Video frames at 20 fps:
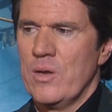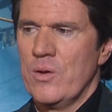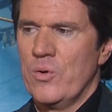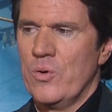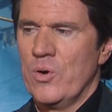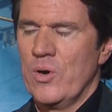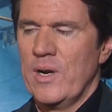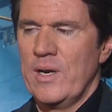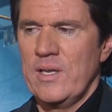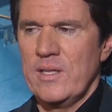
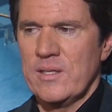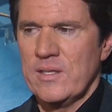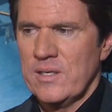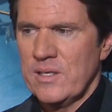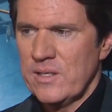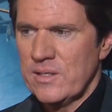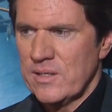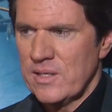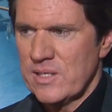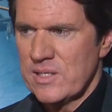or
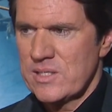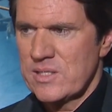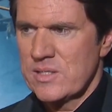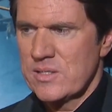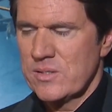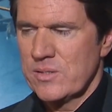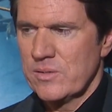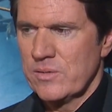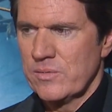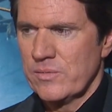anything
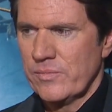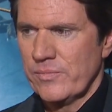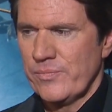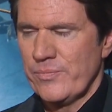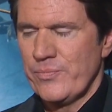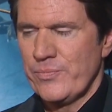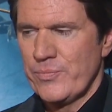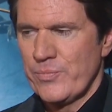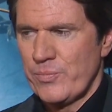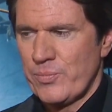that's
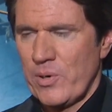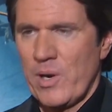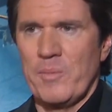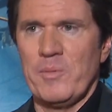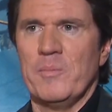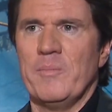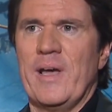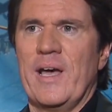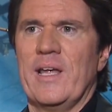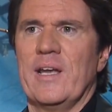
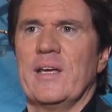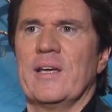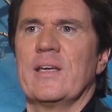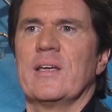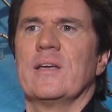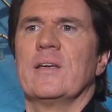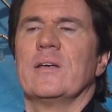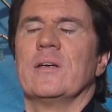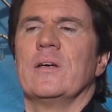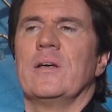
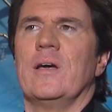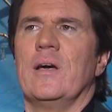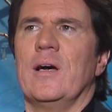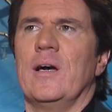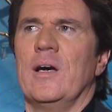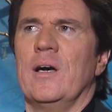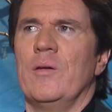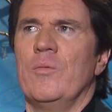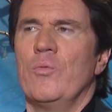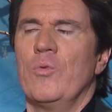problematic,
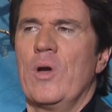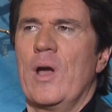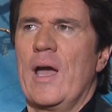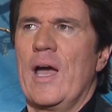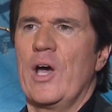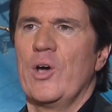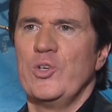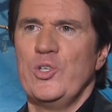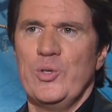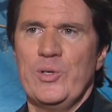
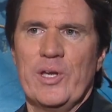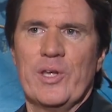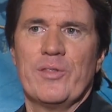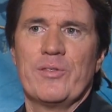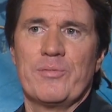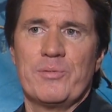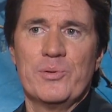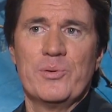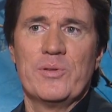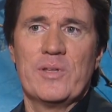how do you
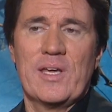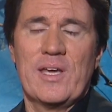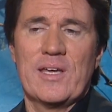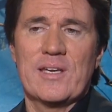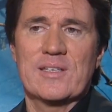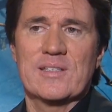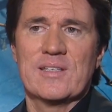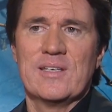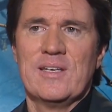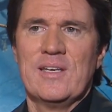get through
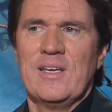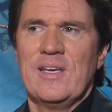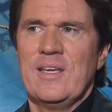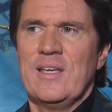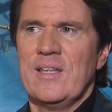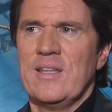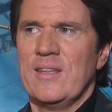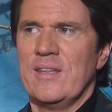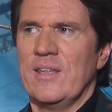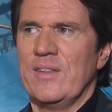that?
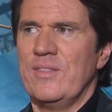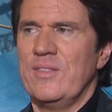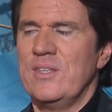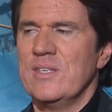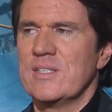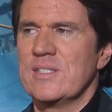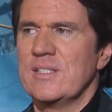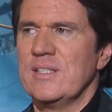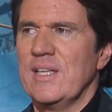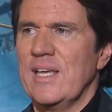That
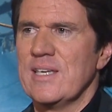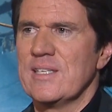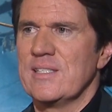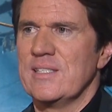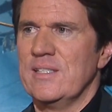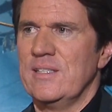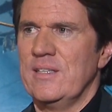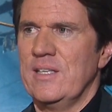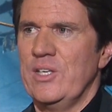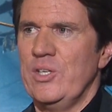this
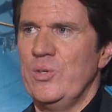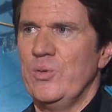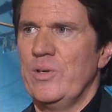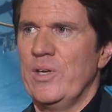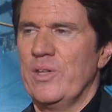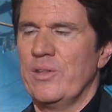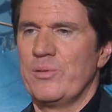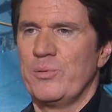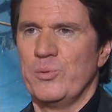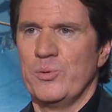lesson, that you
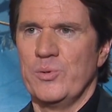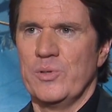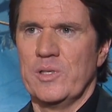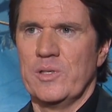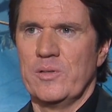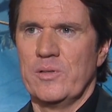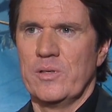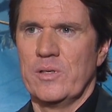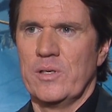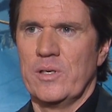get through
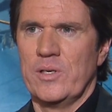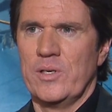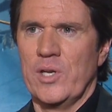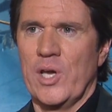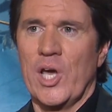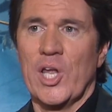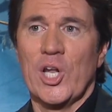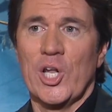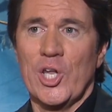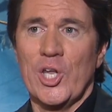it
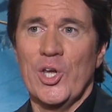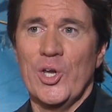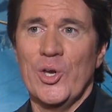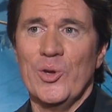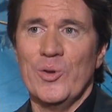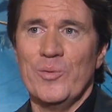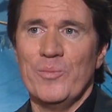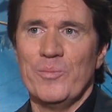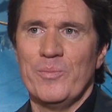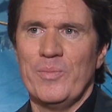not
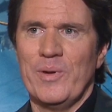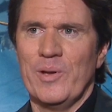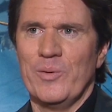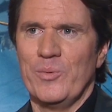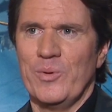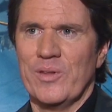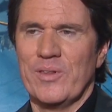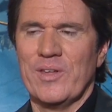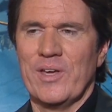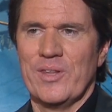alone, but
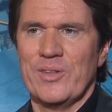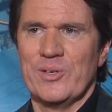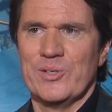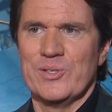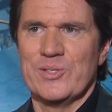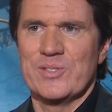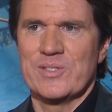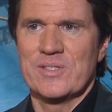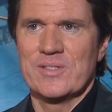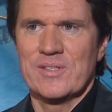with
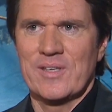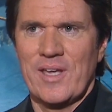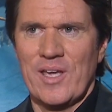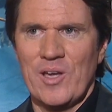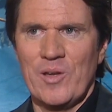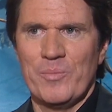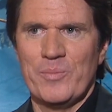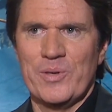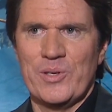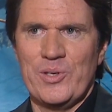others,
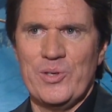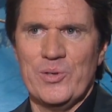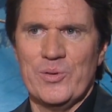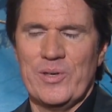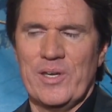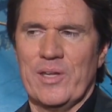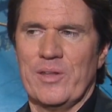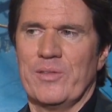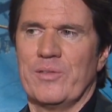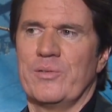helping you
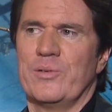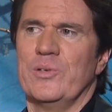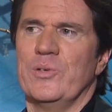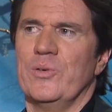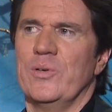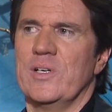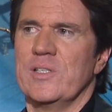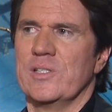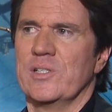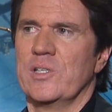get
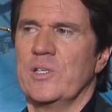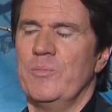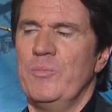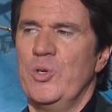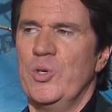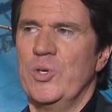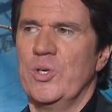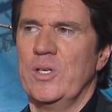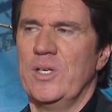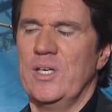through as a
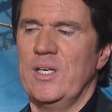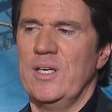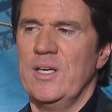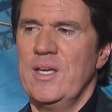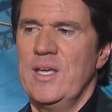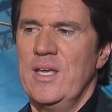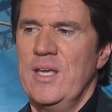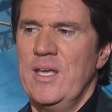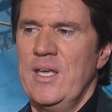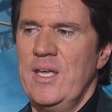community,
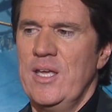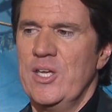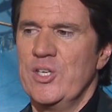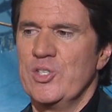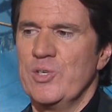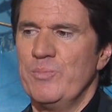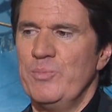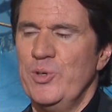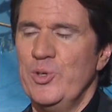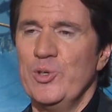
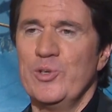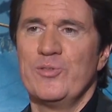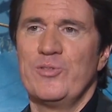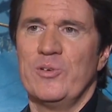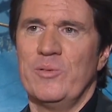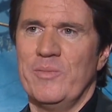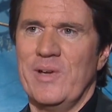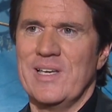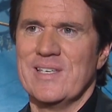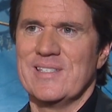is a
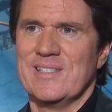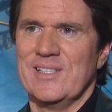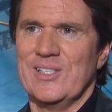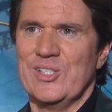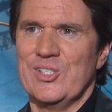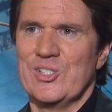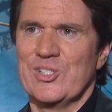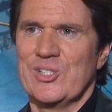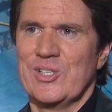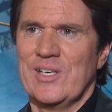beautiful
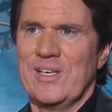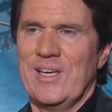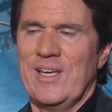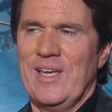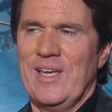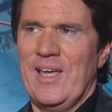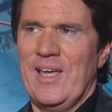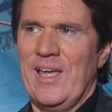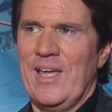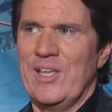message.
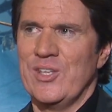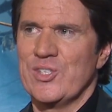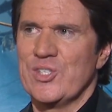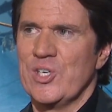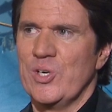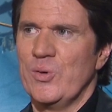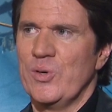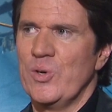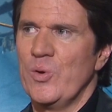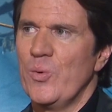And
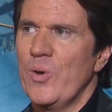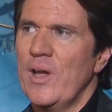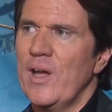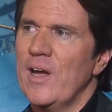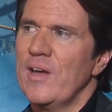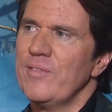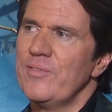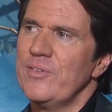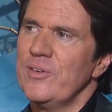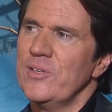so in a way
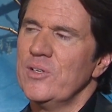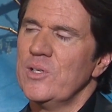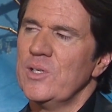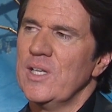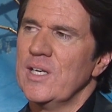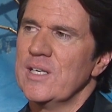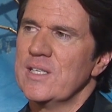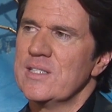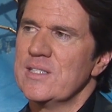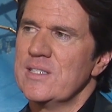I feel
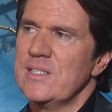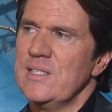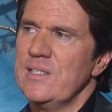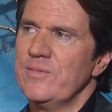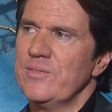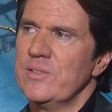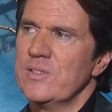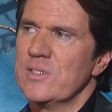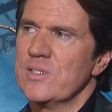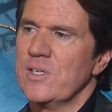like
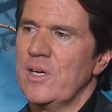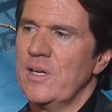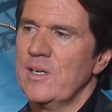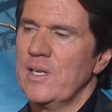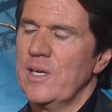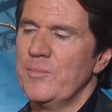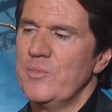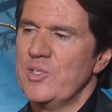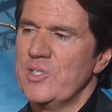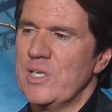Stephen
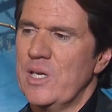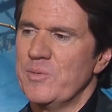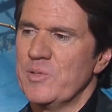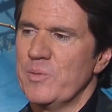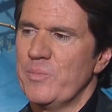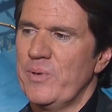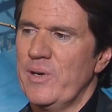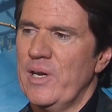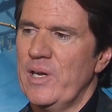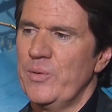Sondheim and James
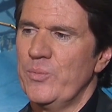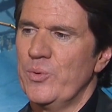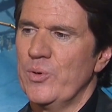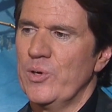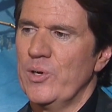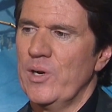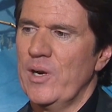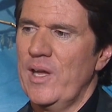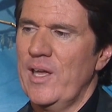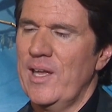Lapine
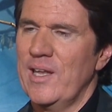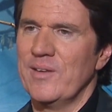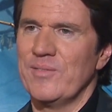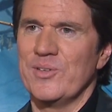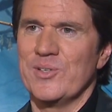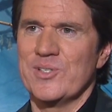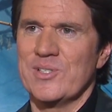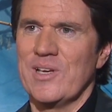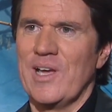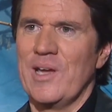were ahead of
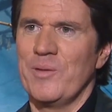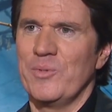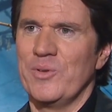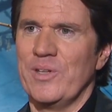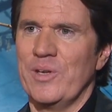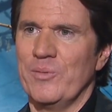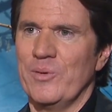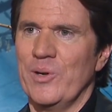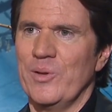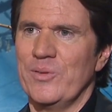their time when
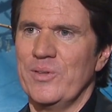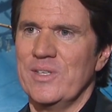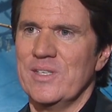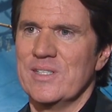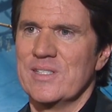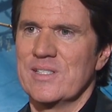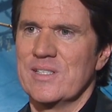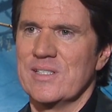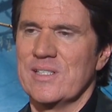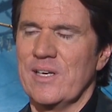they wrote
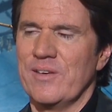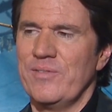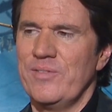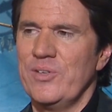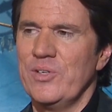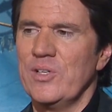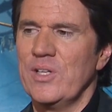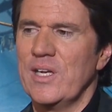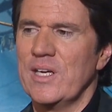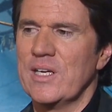this, because I
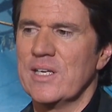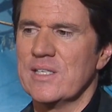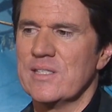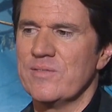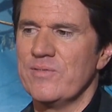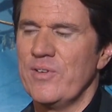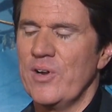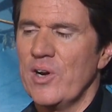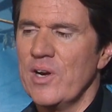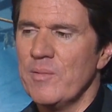feel like
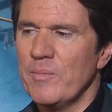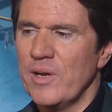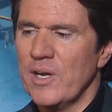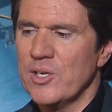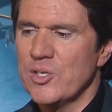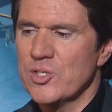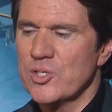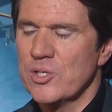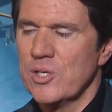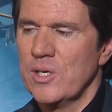it's very
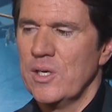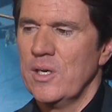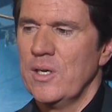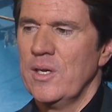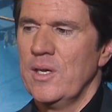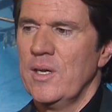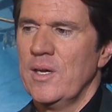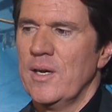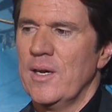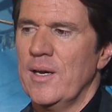much,
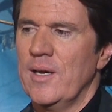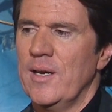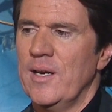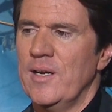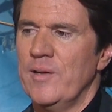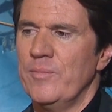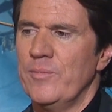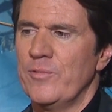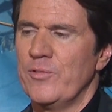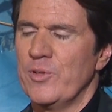
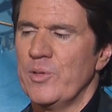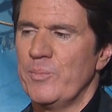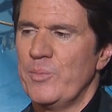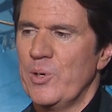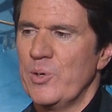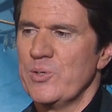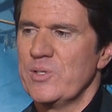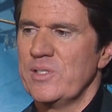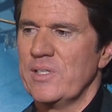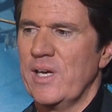for the
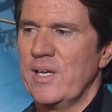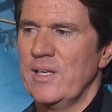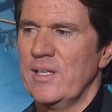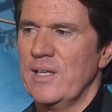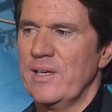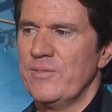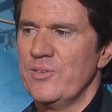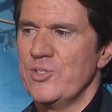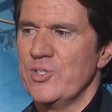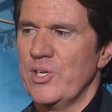
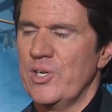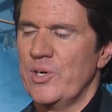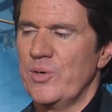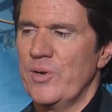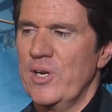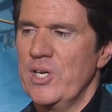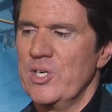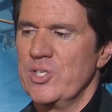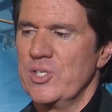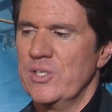post-9/11
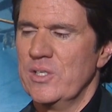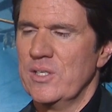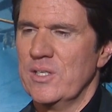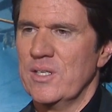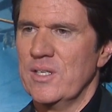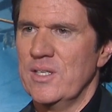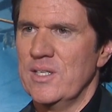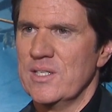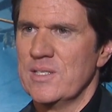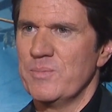generation,
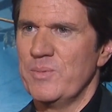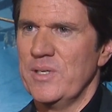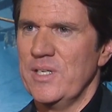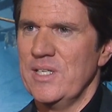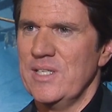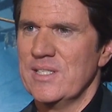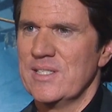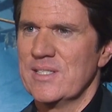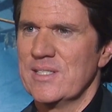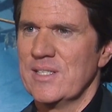this
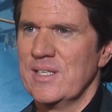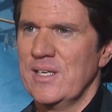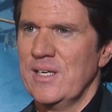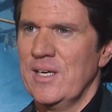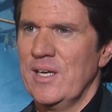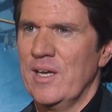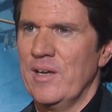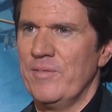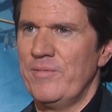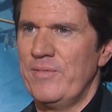piece,
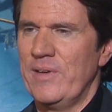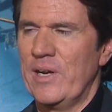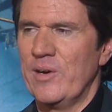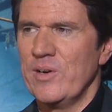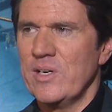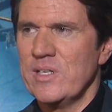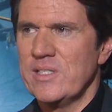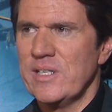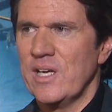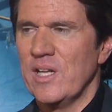a
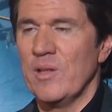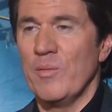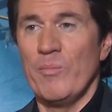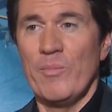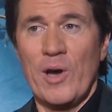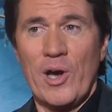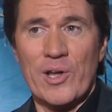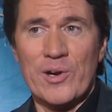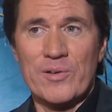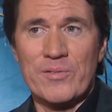fairy tale, a
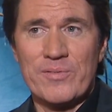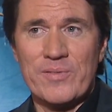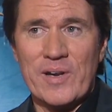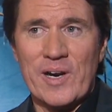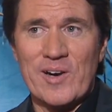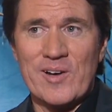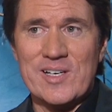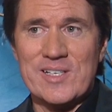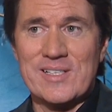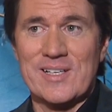modern
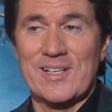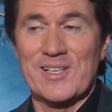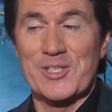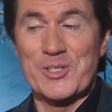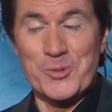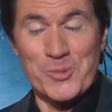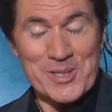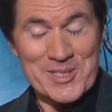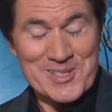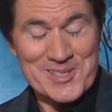fairy tale, a
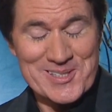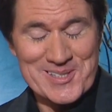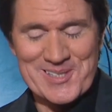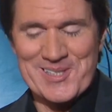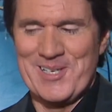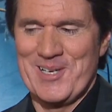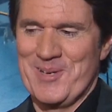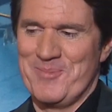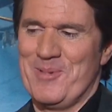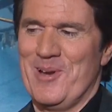twist
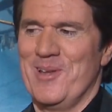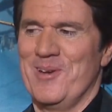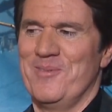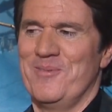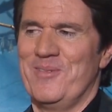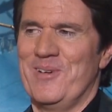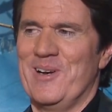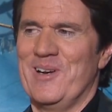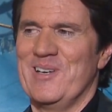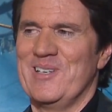on a
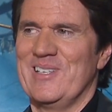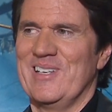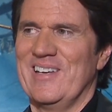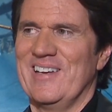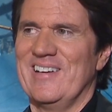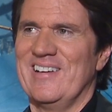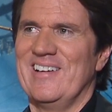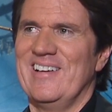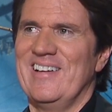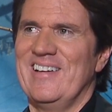modern fairy
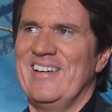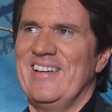tale,